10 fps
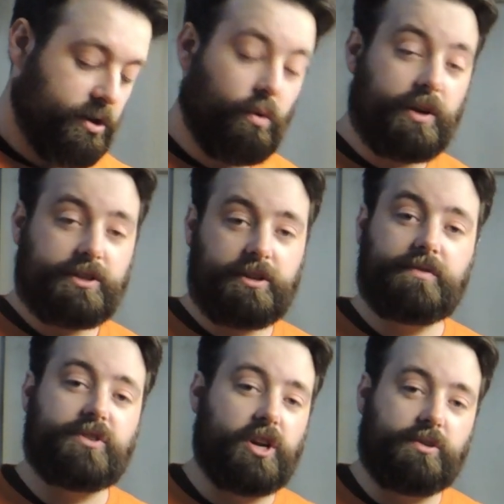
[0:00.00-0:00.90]
So once
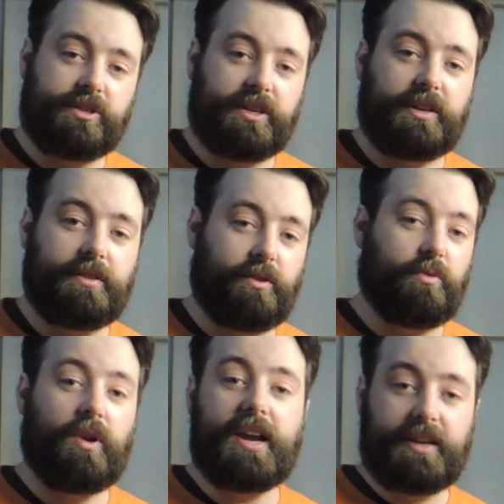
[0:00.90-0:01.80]
you've chosen the
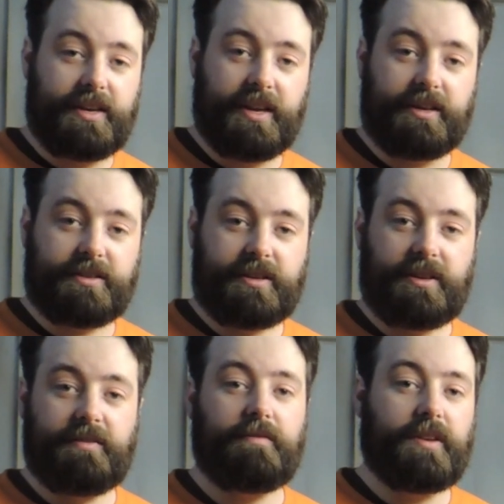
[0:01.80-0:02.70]
right disc
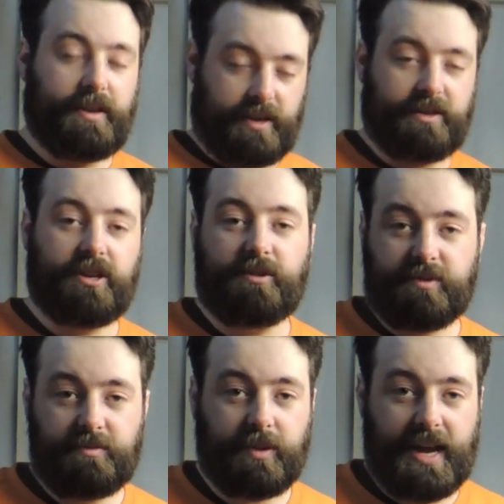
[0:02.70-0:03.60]
in
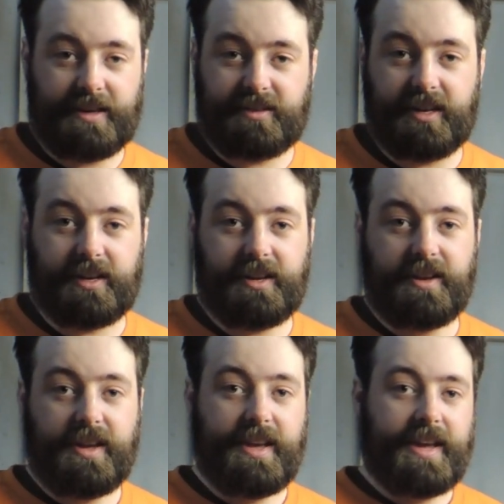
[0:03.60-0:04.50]
terms of plastic,
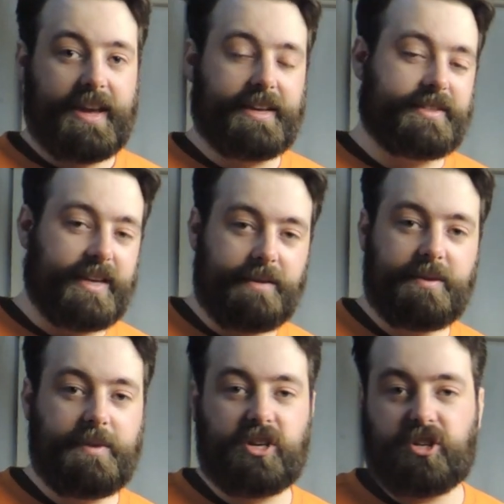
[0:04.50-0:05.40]
it's time
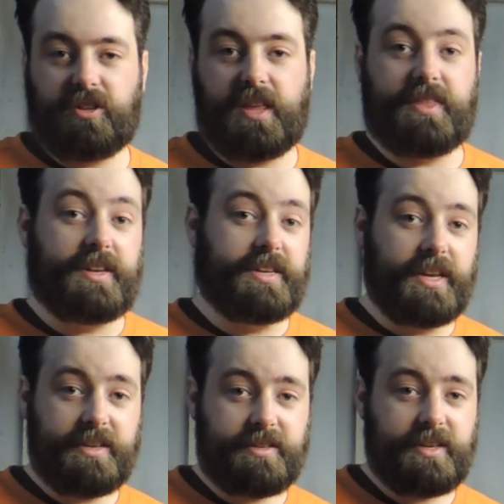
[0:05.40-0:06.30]
to make sure that the
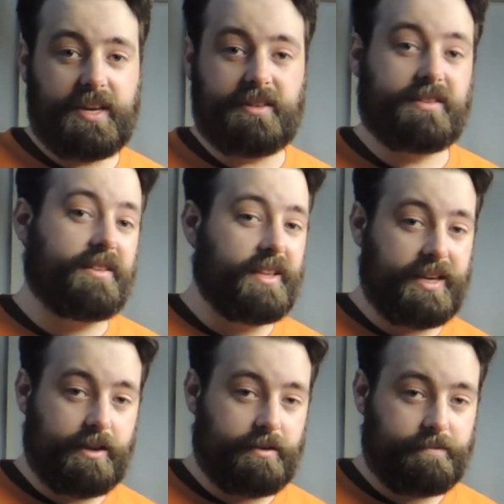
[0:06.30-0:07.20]
disc is clean.